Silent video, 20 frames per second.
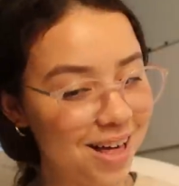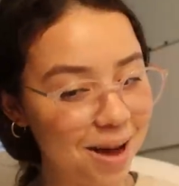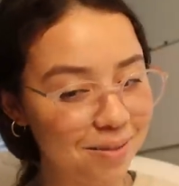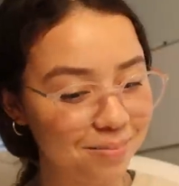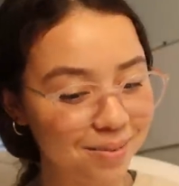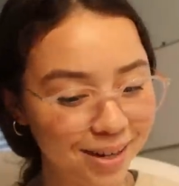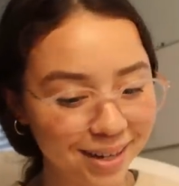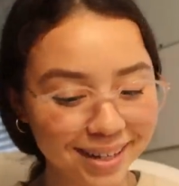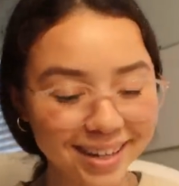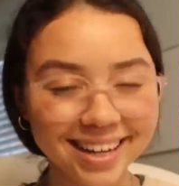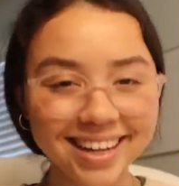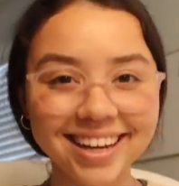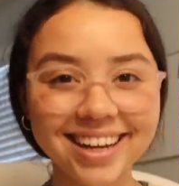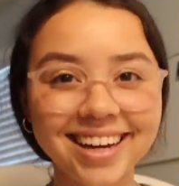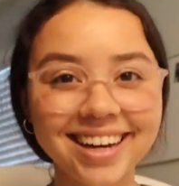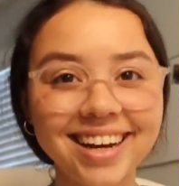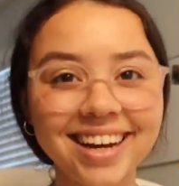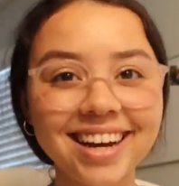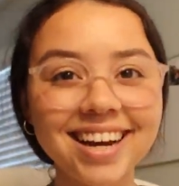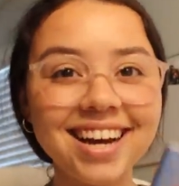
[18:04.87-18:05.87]
that book.
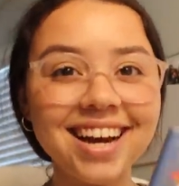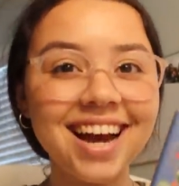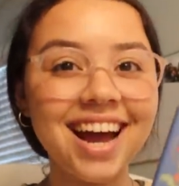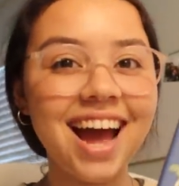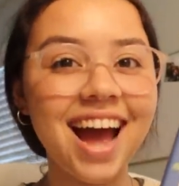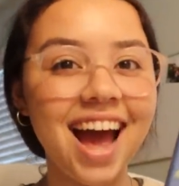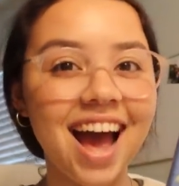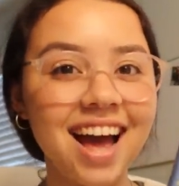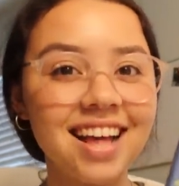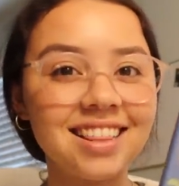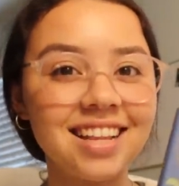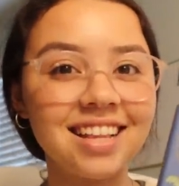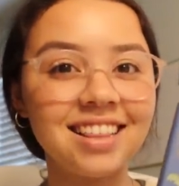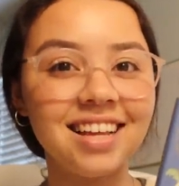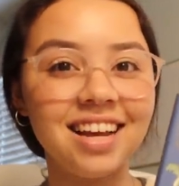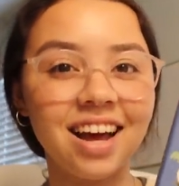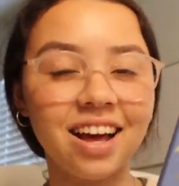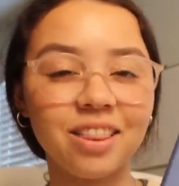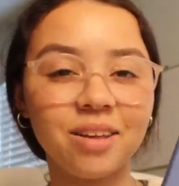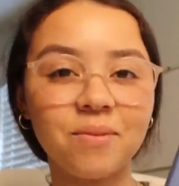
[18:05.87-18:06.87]
And then
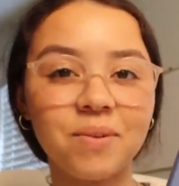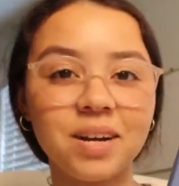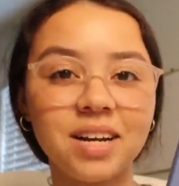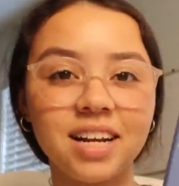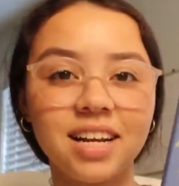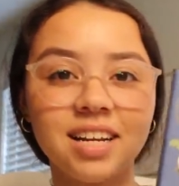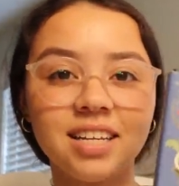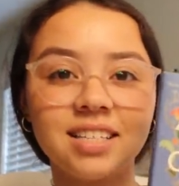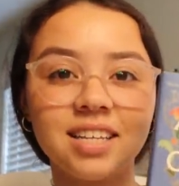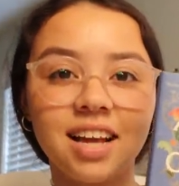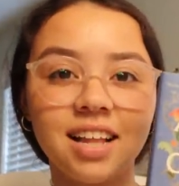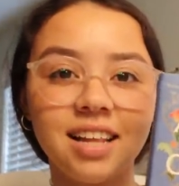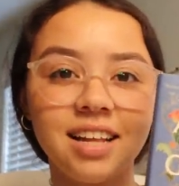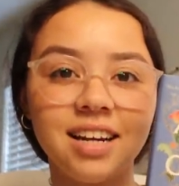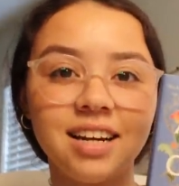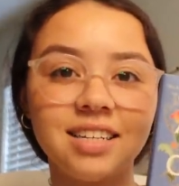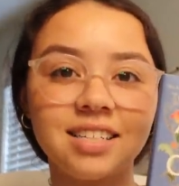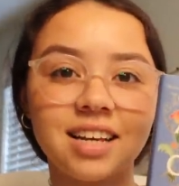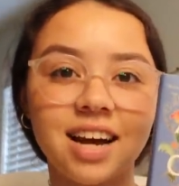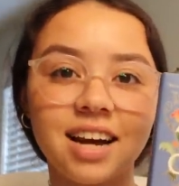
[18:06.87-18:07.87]
the other one is A
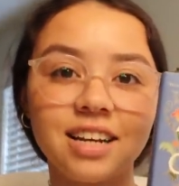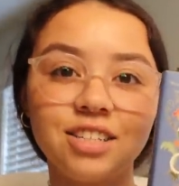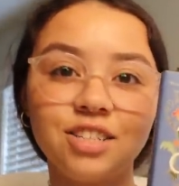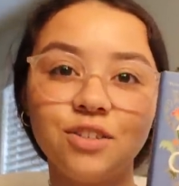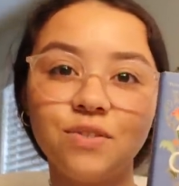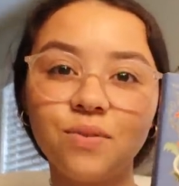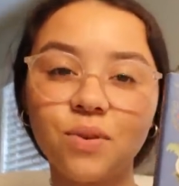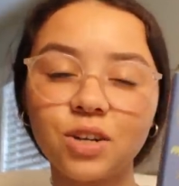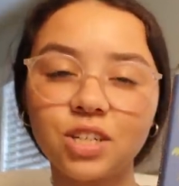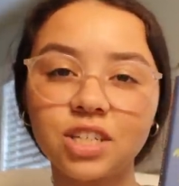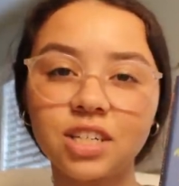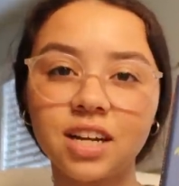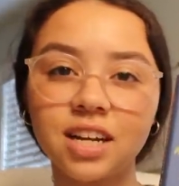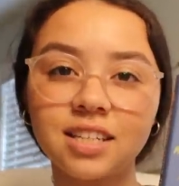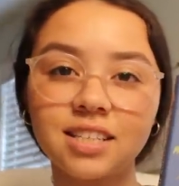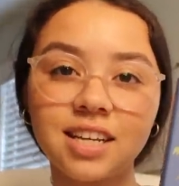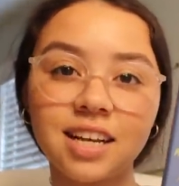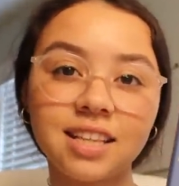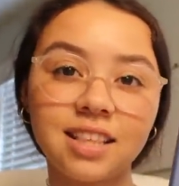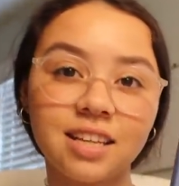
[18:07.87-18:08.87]
Lady's Guide to Fortune
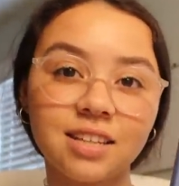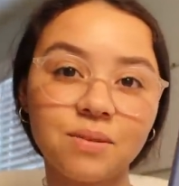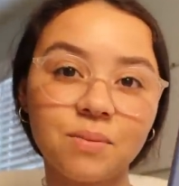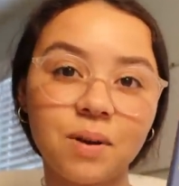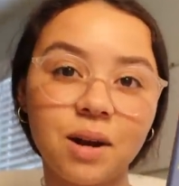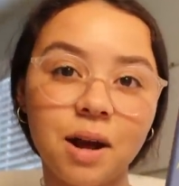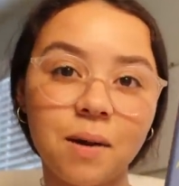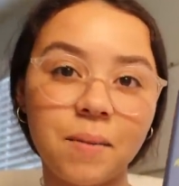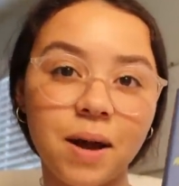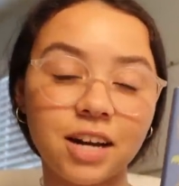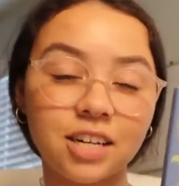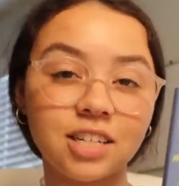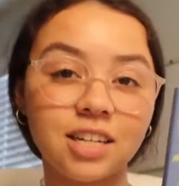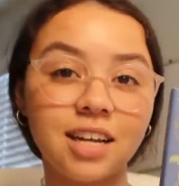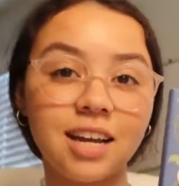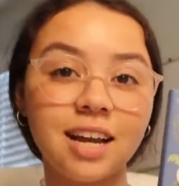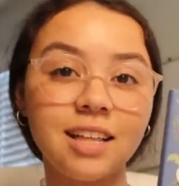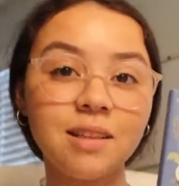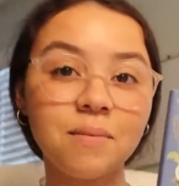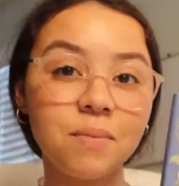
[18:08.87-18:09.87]
Hunting. This one I'm
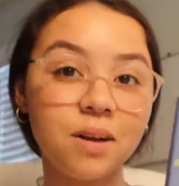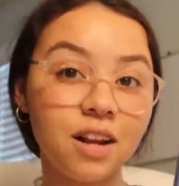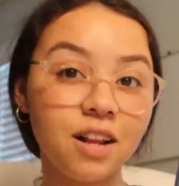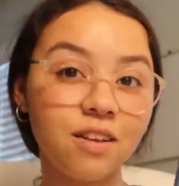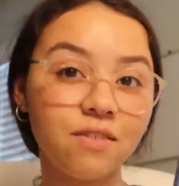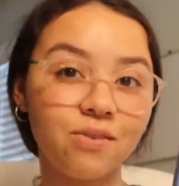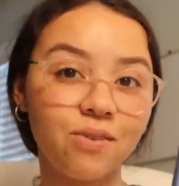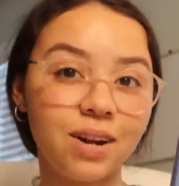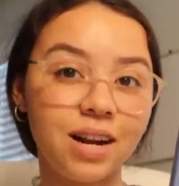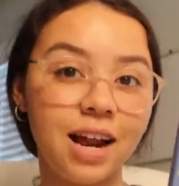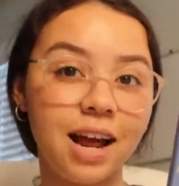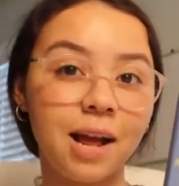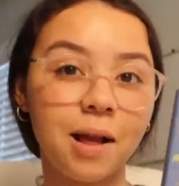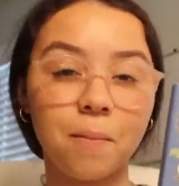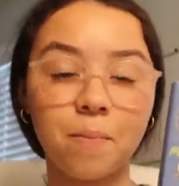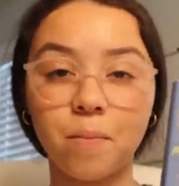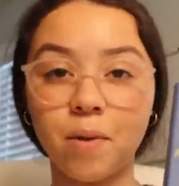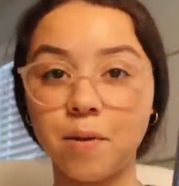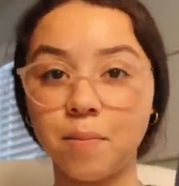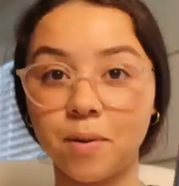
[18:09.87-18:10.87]
actually in the middle of
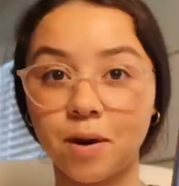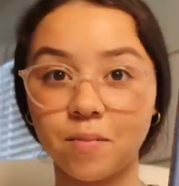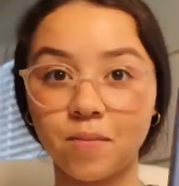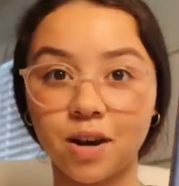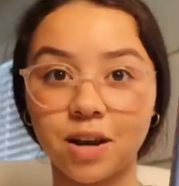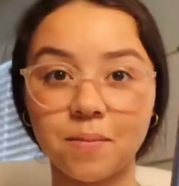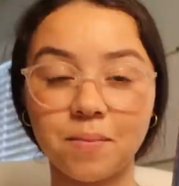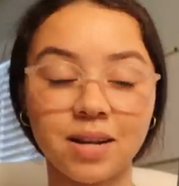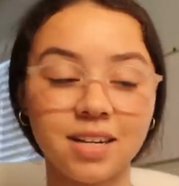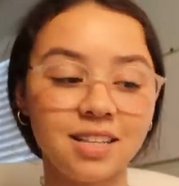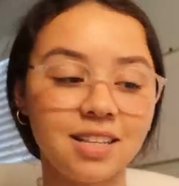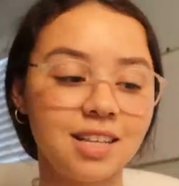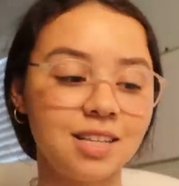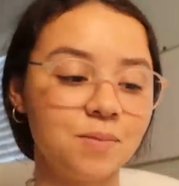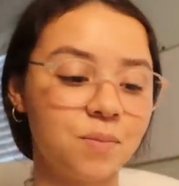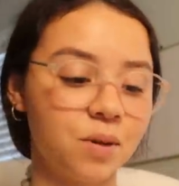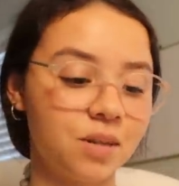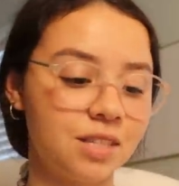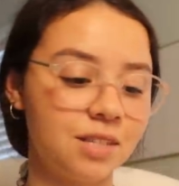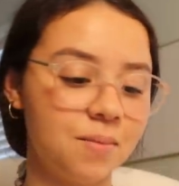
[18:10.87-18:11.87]
reading. My mom recommended this
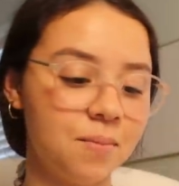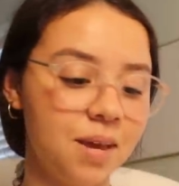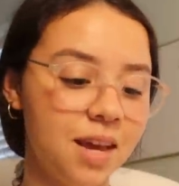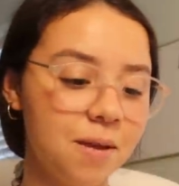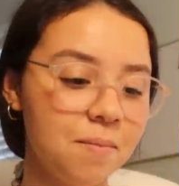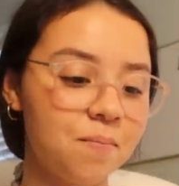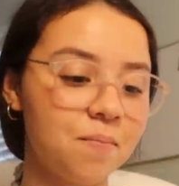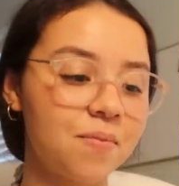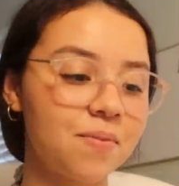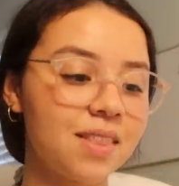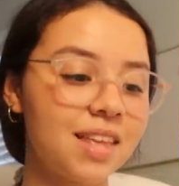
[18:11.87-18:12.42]
book to me.